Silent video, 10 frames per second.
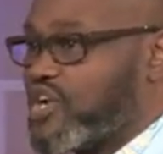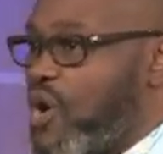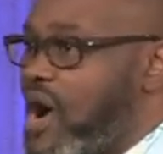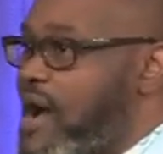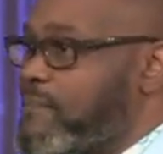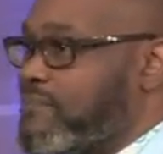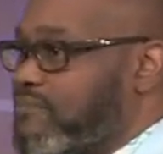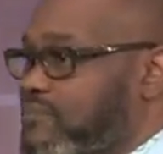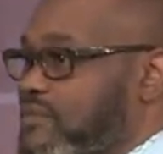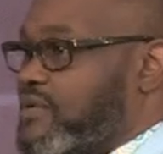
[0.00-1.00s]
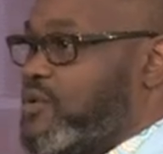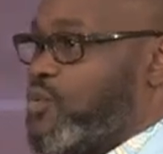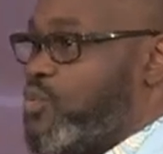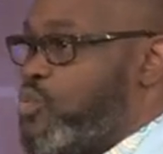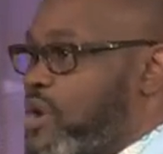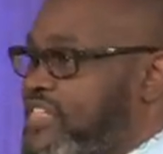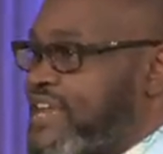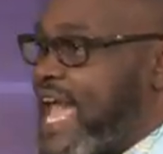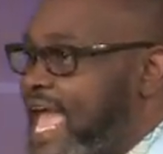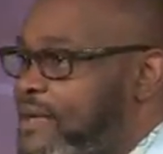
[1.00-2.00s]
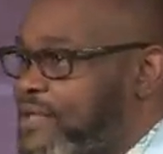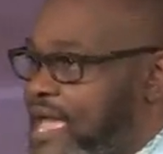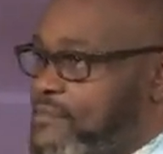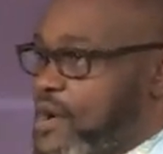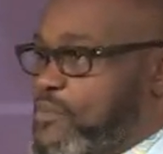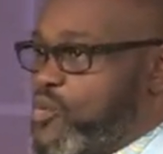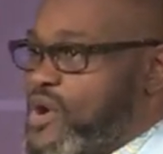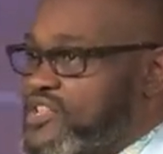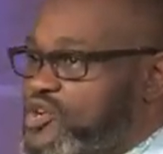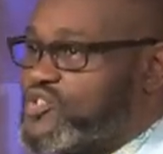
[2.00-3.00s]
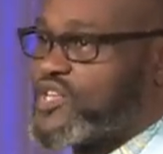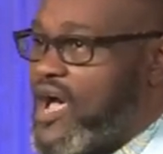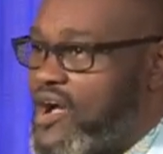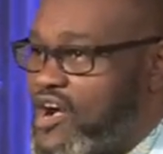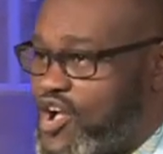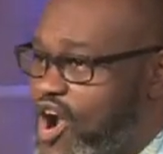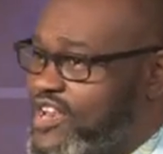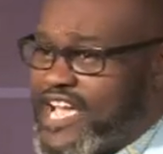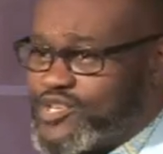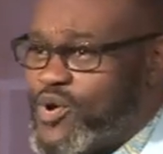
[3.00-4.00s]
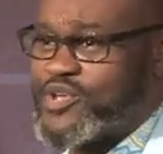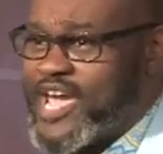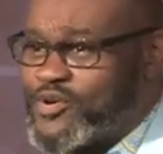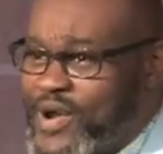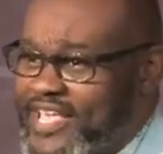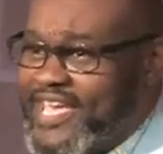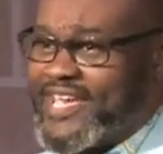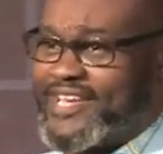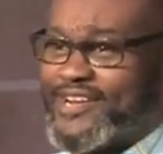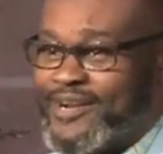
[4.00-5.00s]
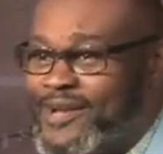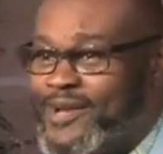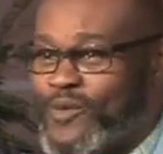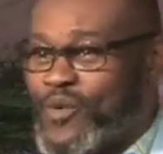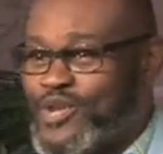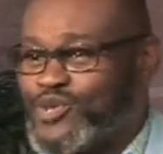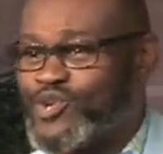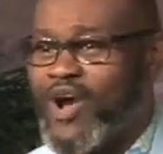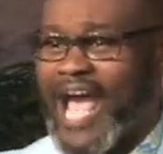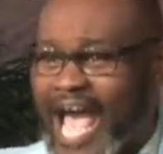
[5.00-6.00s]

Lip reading: to go up when that name came up, or when you saw a car like the one you had a wreck in, or when you saw a